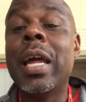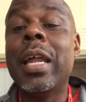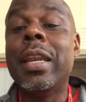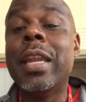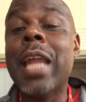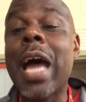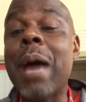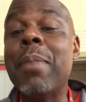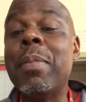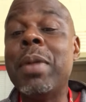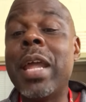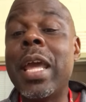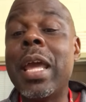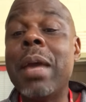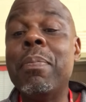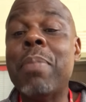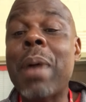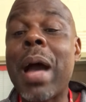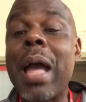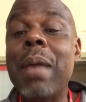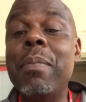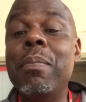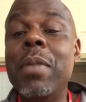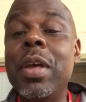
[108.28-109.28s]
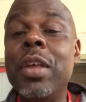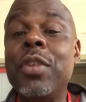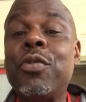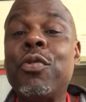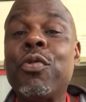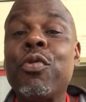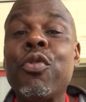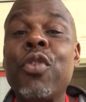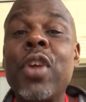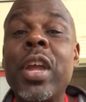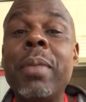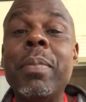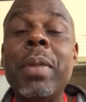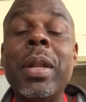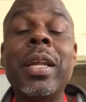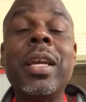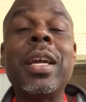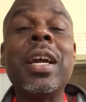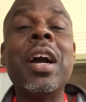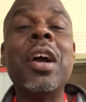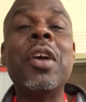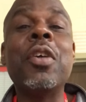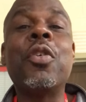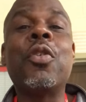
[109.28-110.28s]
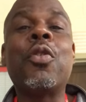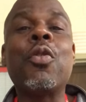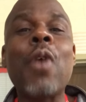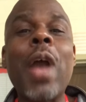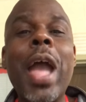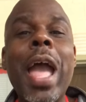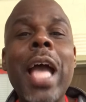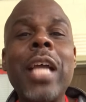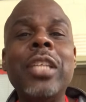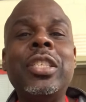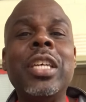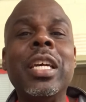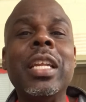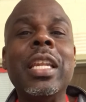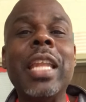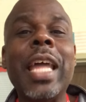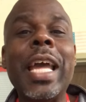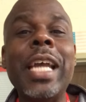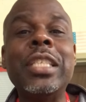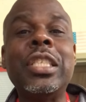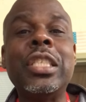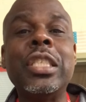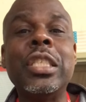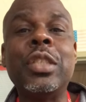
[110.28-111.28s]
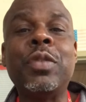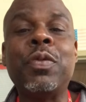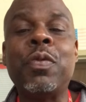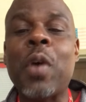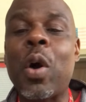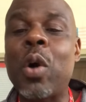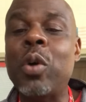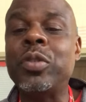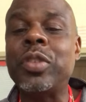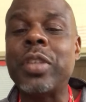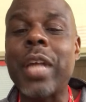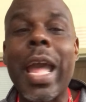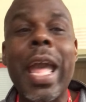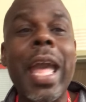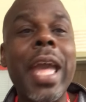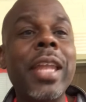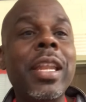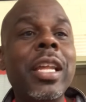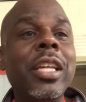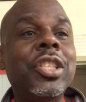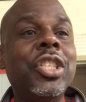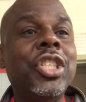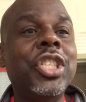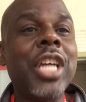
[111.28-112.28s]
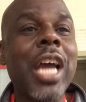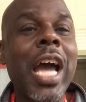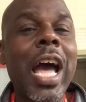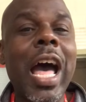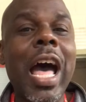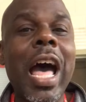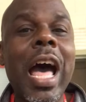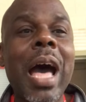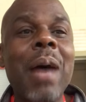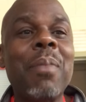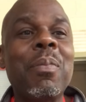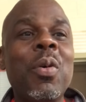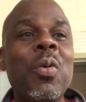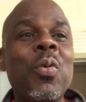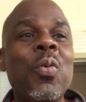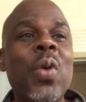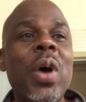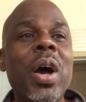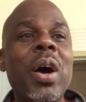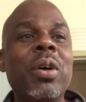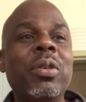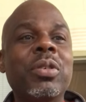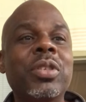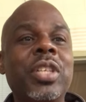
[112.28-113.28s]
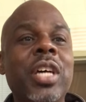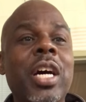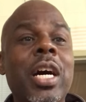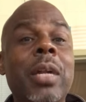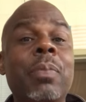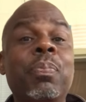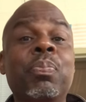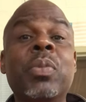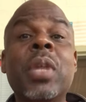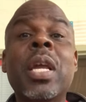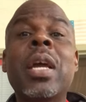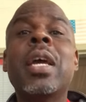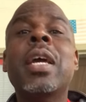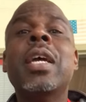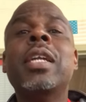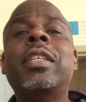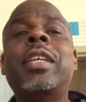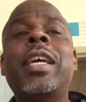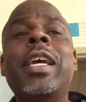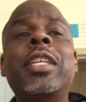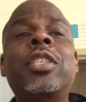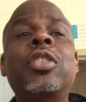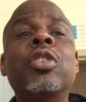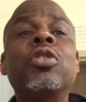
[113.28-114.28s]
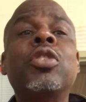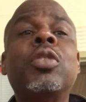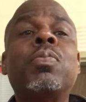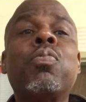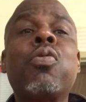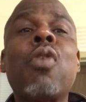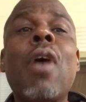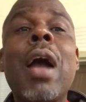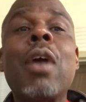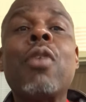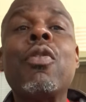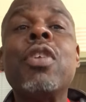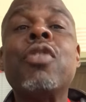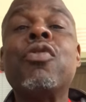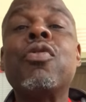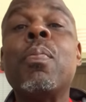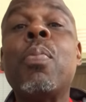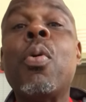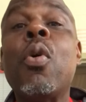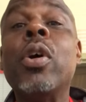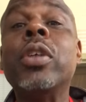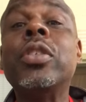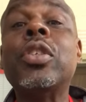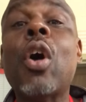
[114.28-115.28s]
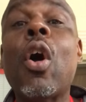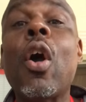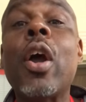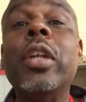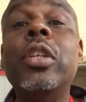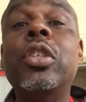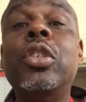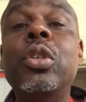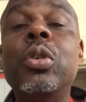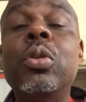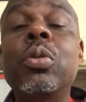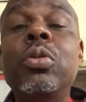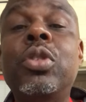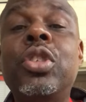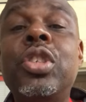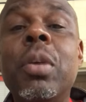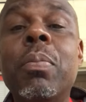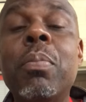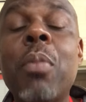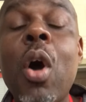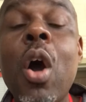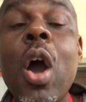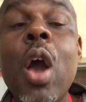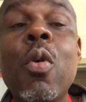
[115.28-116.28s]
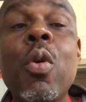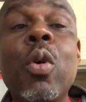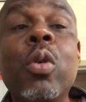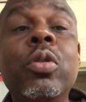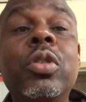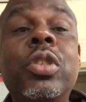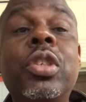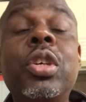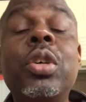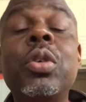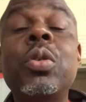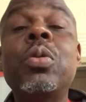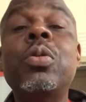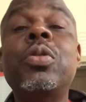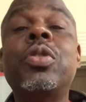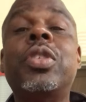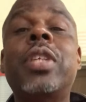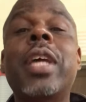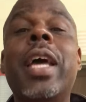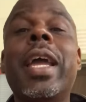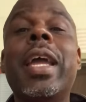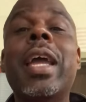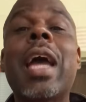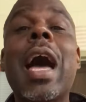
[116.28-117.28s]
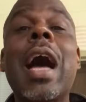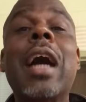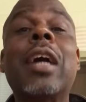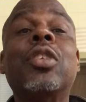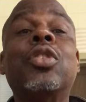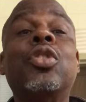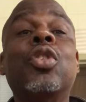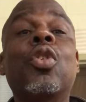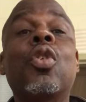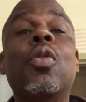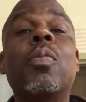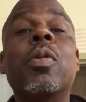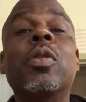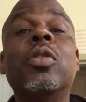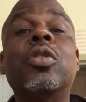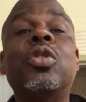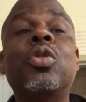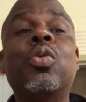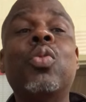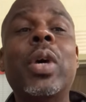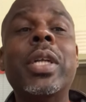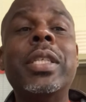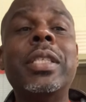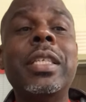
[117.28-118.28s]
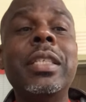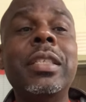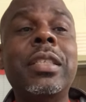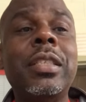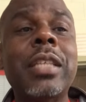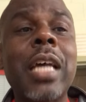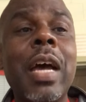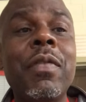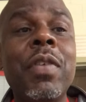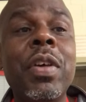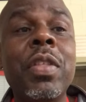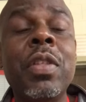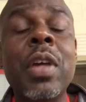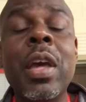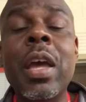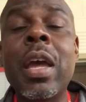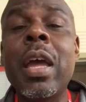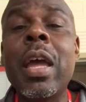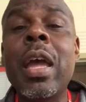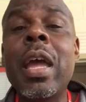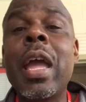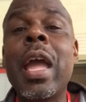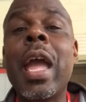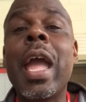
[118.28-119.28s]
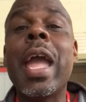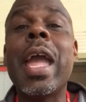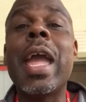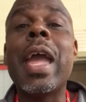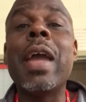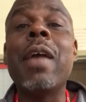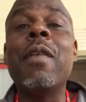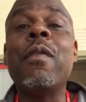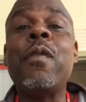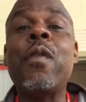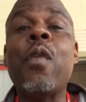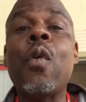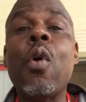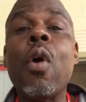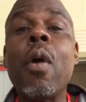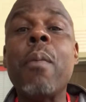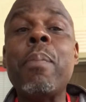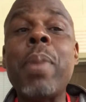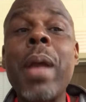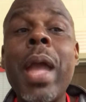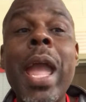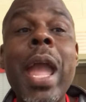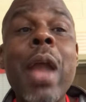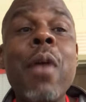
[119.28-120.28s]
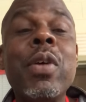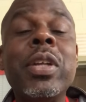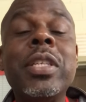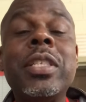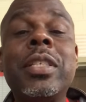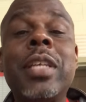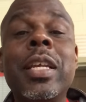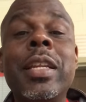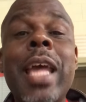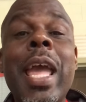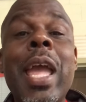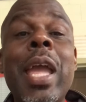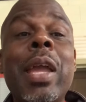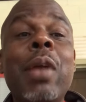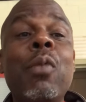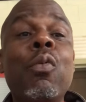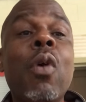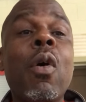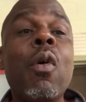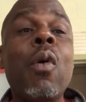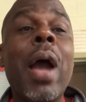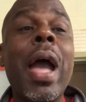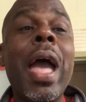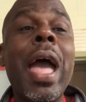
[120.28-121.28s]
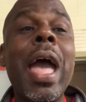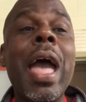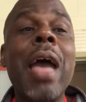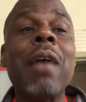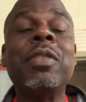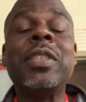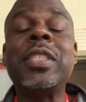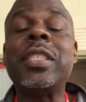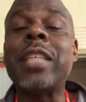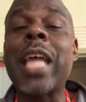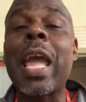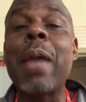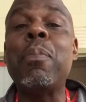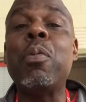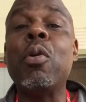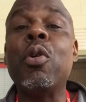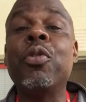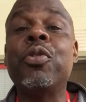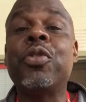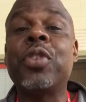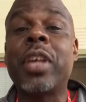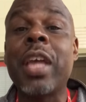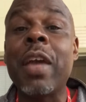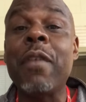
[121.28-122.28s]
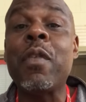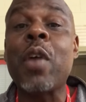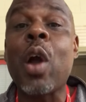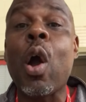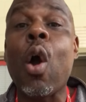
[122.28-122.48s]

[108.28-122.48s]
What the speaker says: nominated by Ms. Freeman. Congratulations, folks, and job well done. Teachers, progress reports are due tomorrow, Tuesday, October 27th. And for parents, today we'll have Staples gift